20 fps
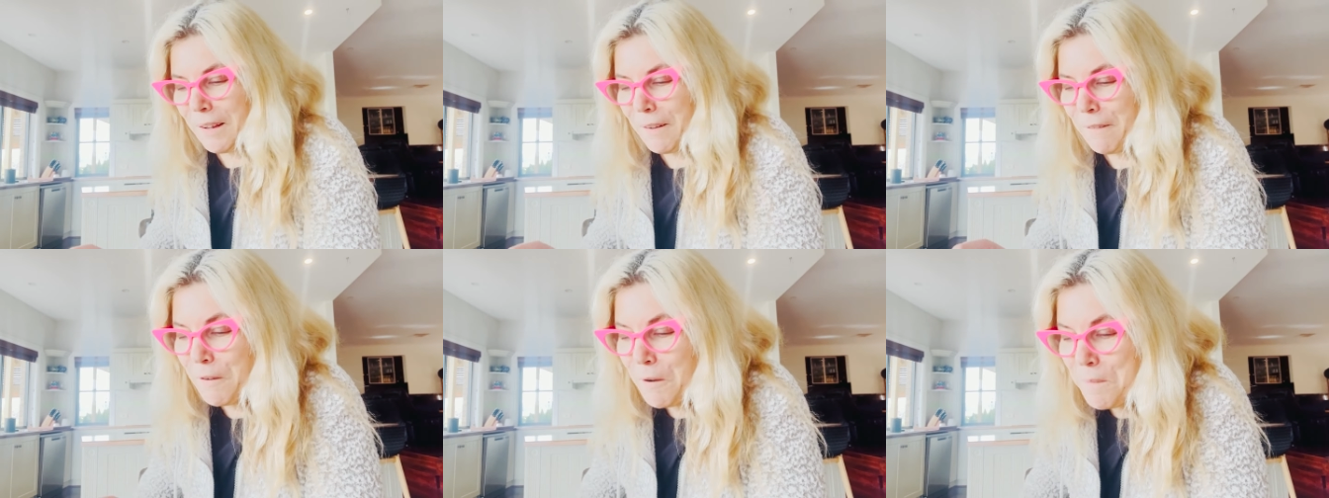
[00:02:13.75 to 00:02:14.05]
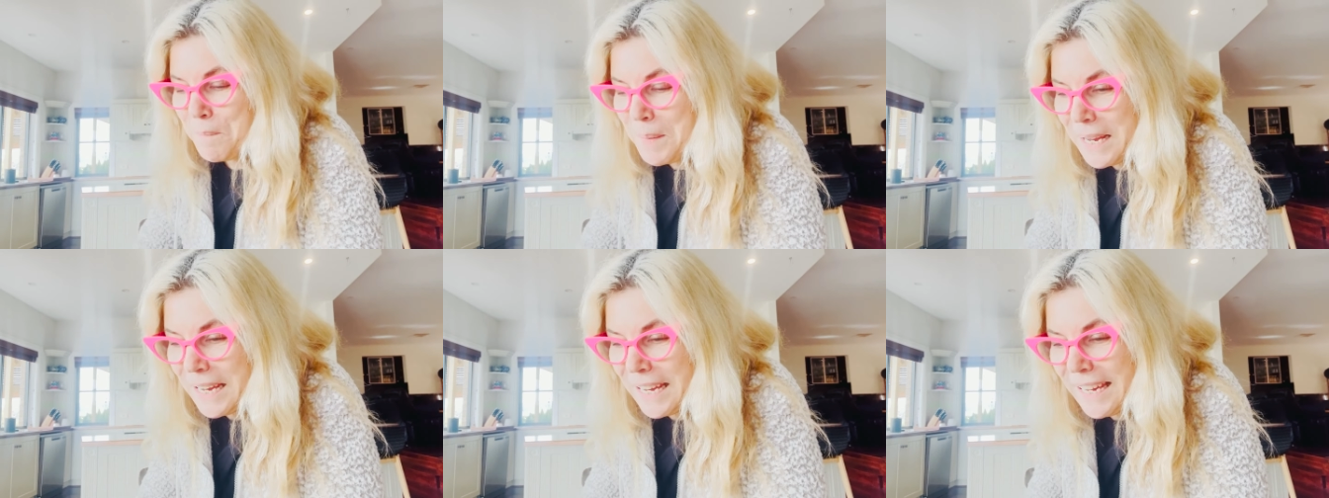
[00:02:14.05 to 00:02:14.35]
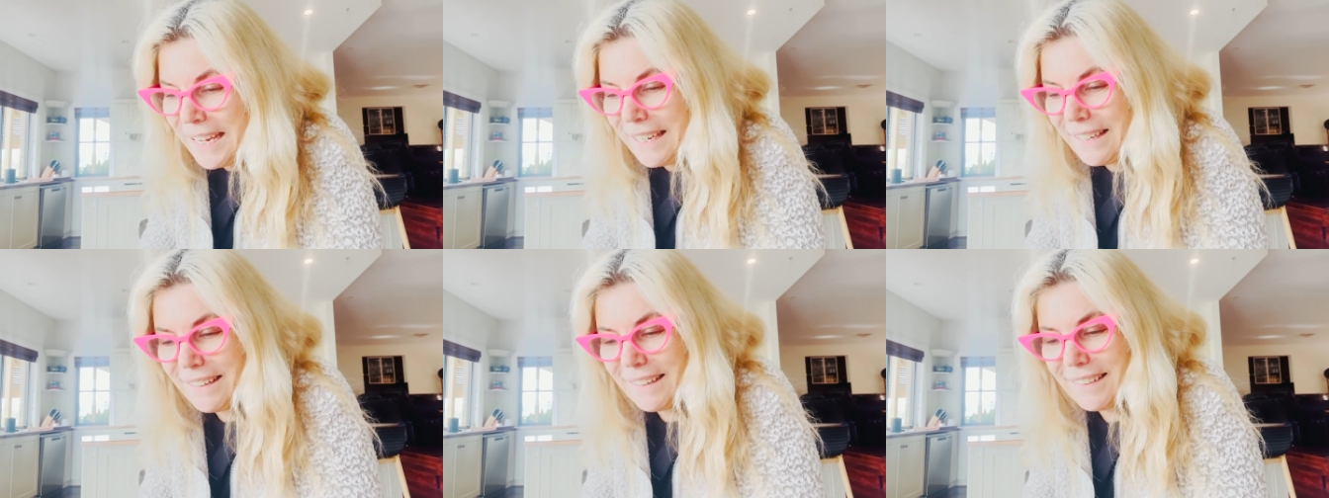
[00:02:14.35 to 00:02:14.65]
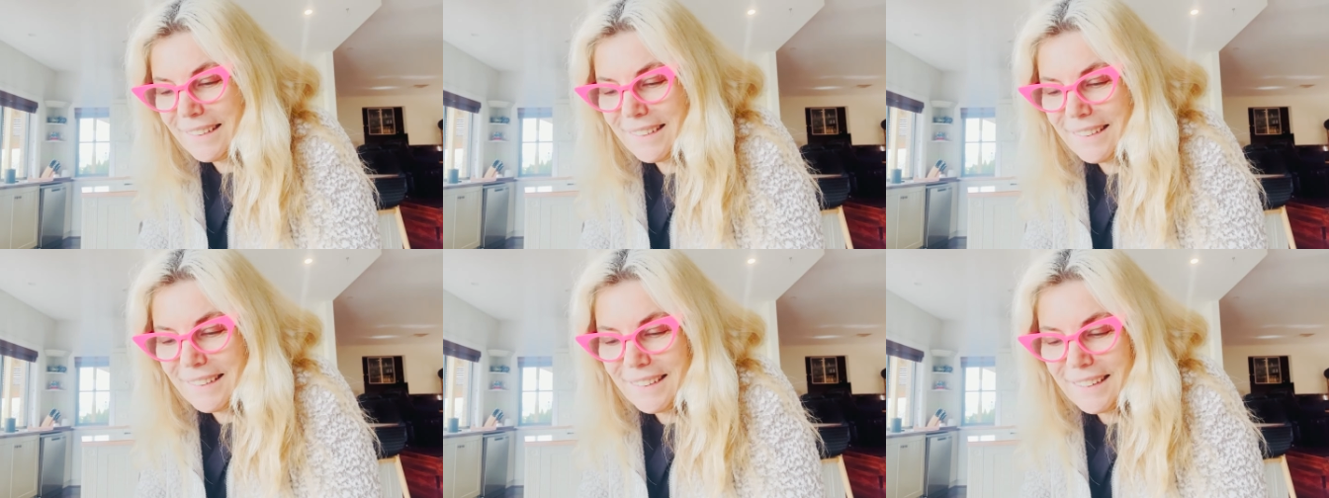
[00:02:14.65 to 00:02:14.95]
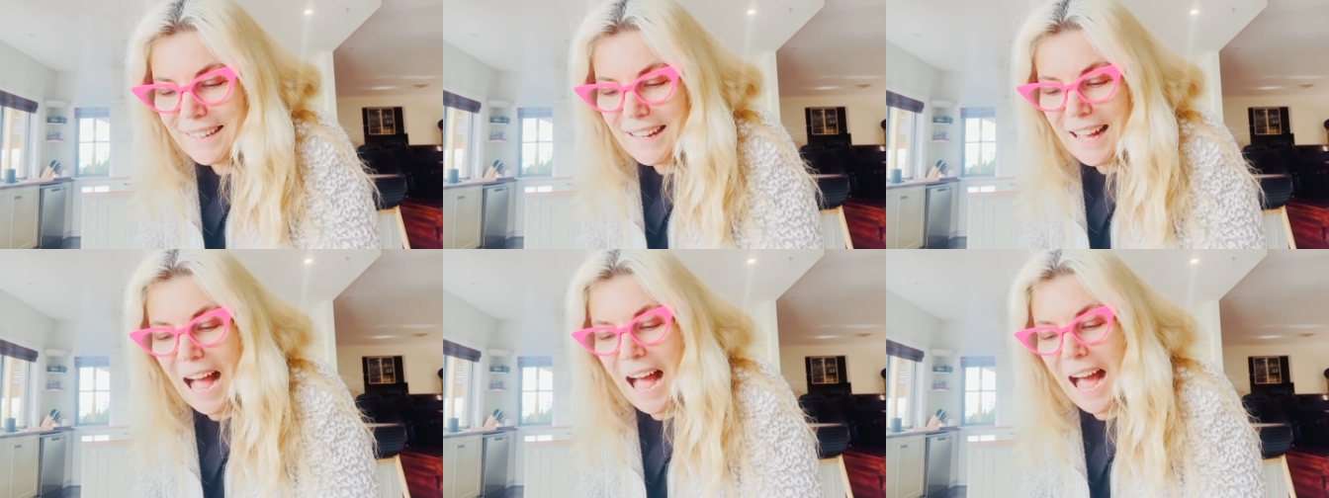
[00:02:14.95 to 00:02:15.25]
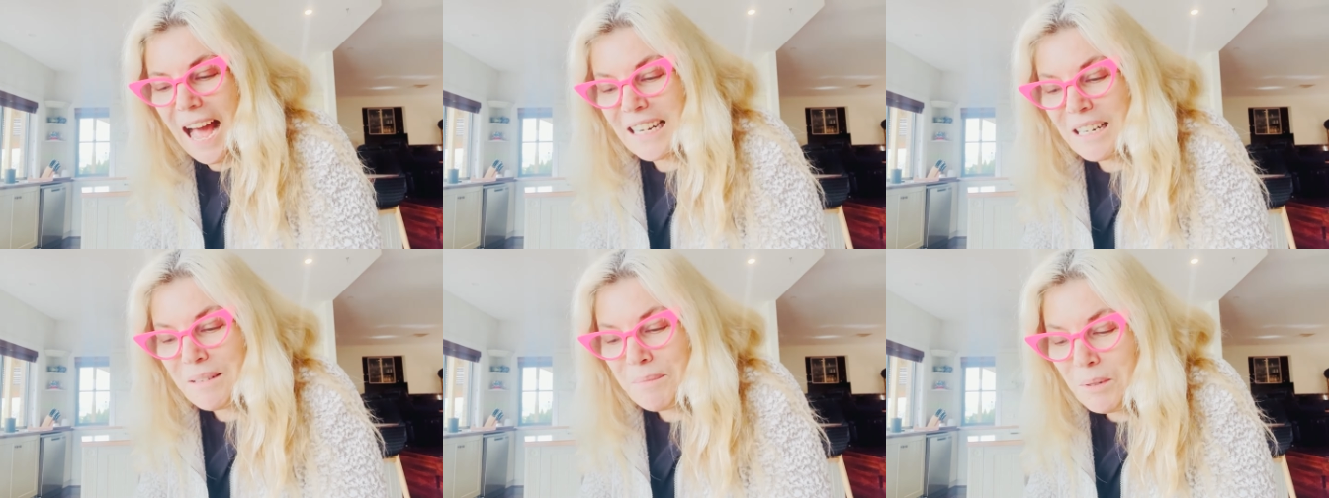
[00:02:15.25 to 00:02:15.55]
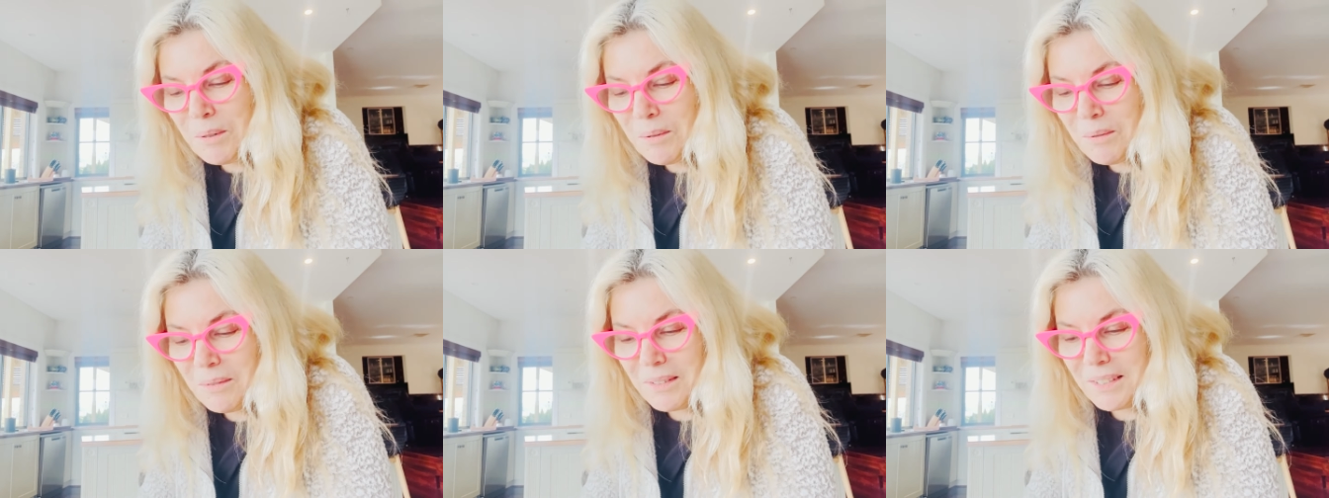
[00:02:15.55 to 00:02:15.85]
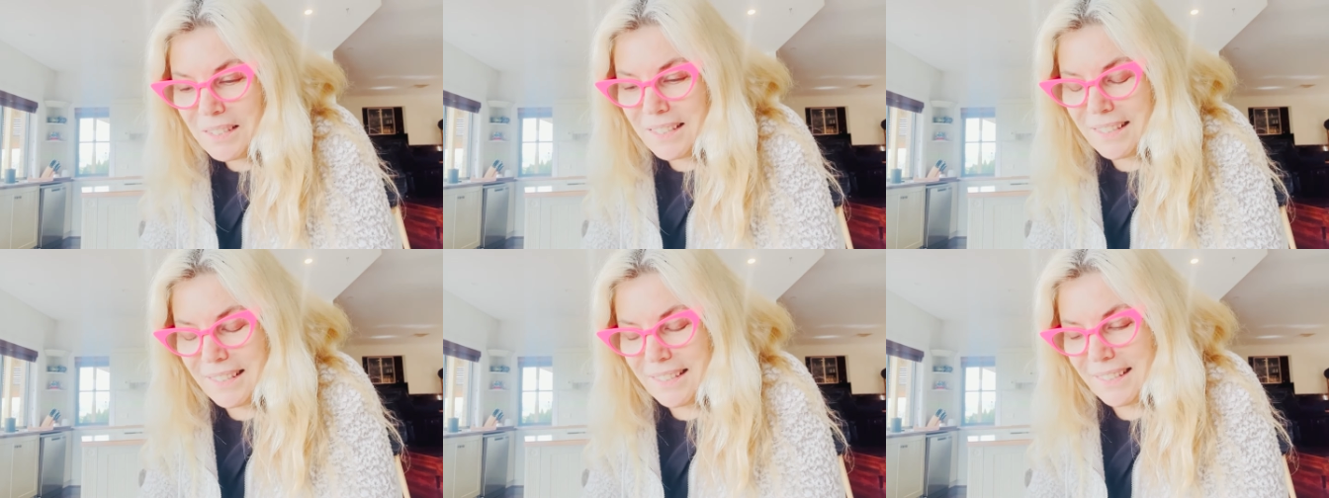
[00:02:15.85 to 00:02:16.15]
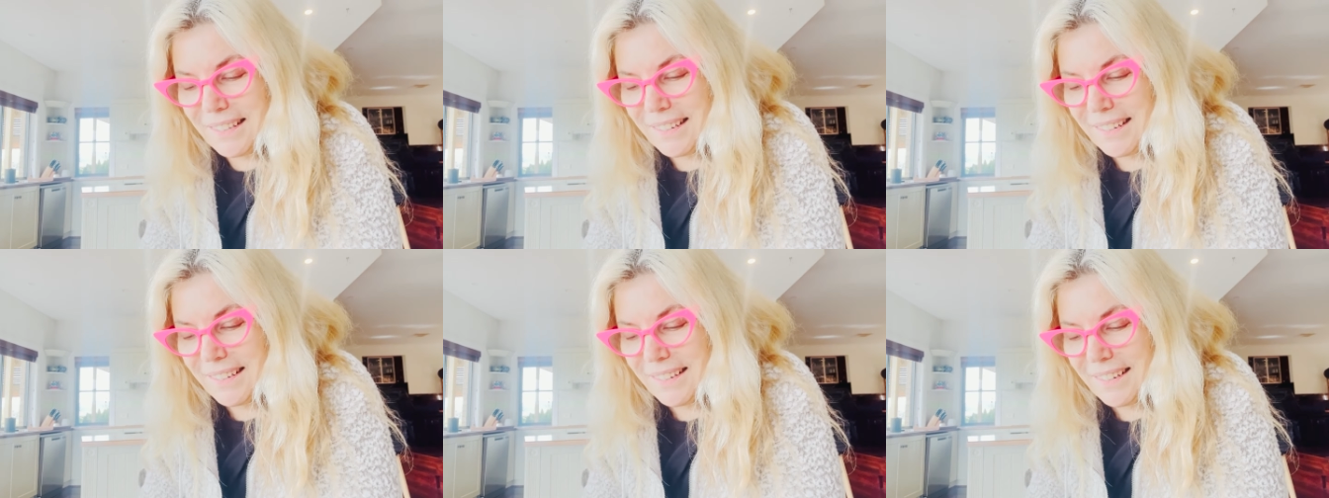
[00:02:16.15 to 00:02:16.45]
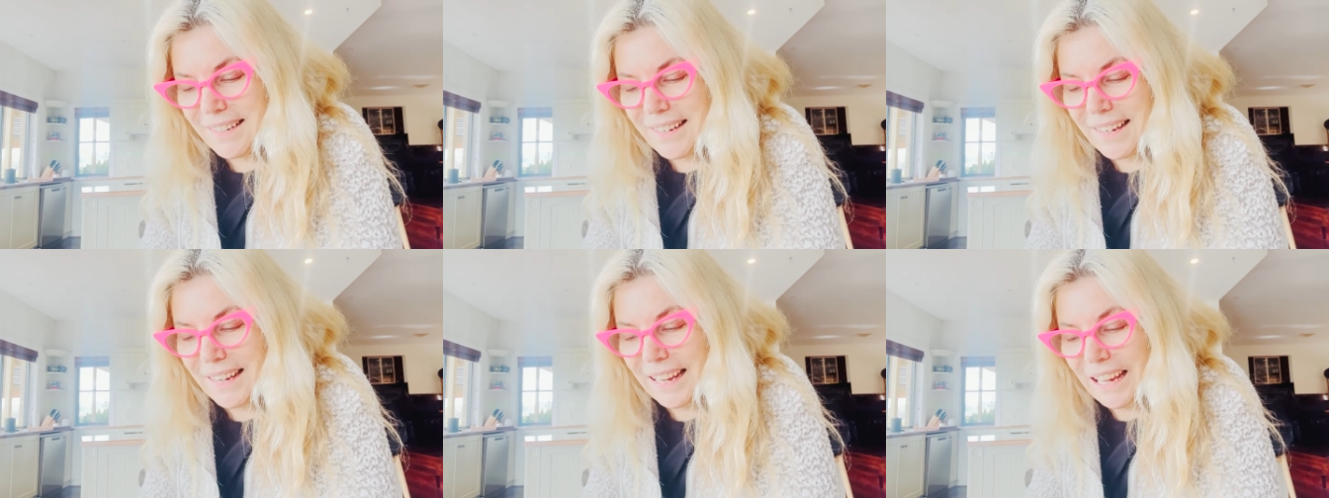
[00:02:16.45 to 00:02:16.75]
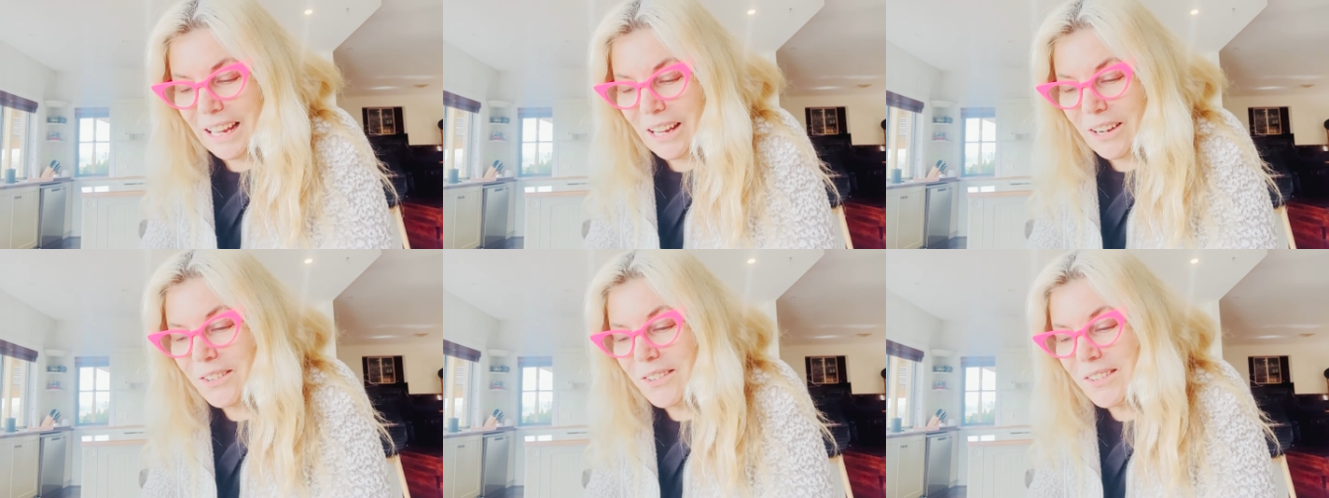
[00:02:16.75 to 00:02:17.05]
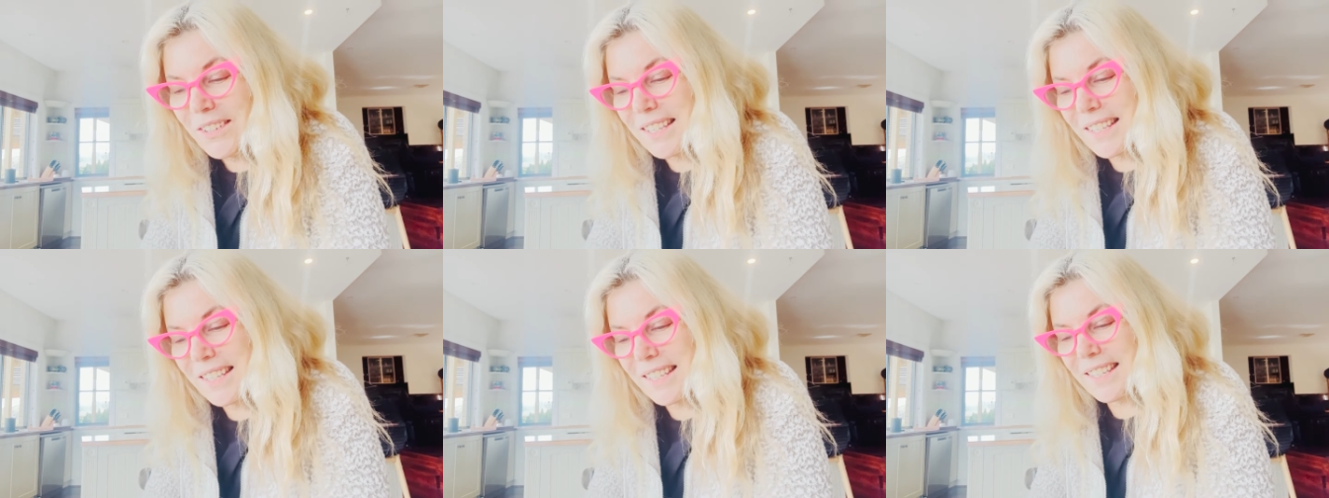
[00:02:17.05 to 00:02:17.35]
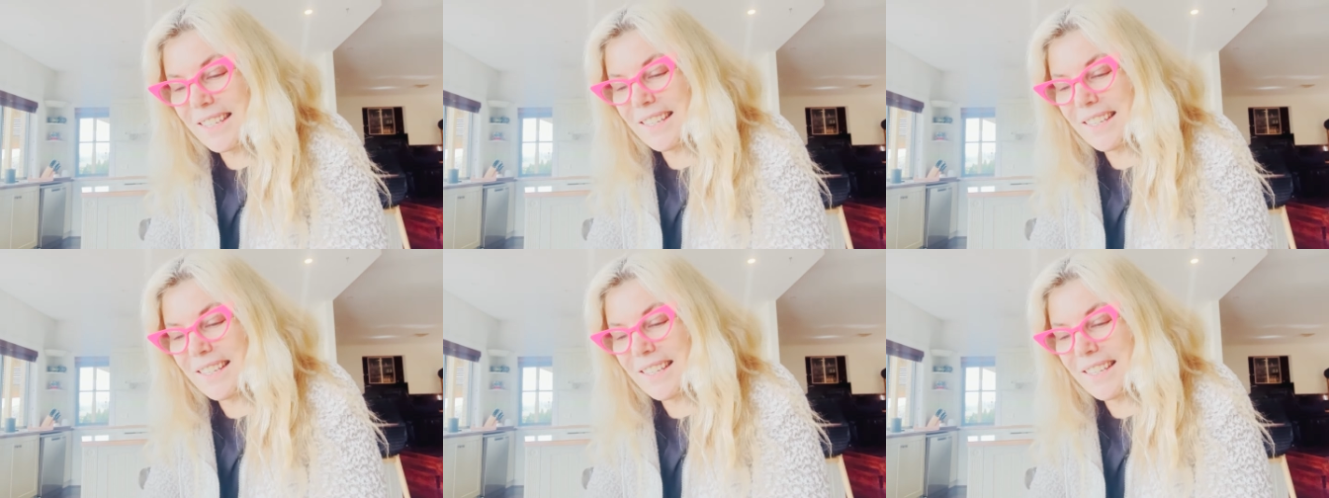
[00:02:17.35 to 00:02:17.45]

For me, animals, health,